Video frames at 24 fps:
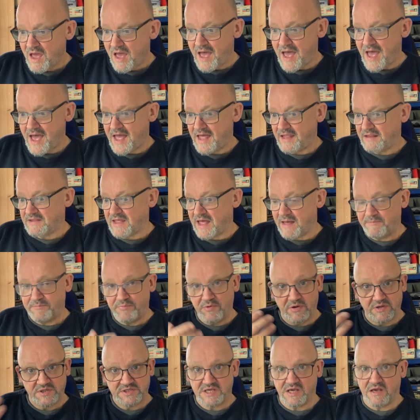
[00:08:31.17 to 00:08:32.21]
and that
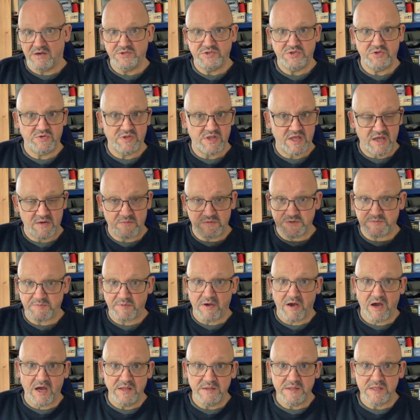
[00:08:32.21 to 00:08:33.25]
book tells you that it was
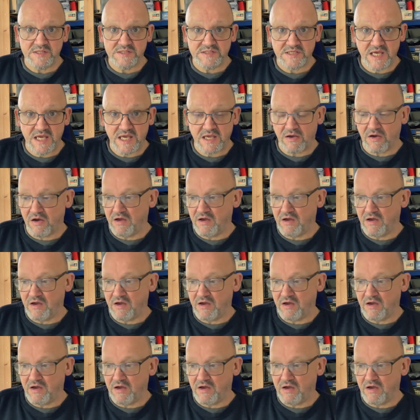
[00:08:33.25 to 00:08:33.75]
behind the seat.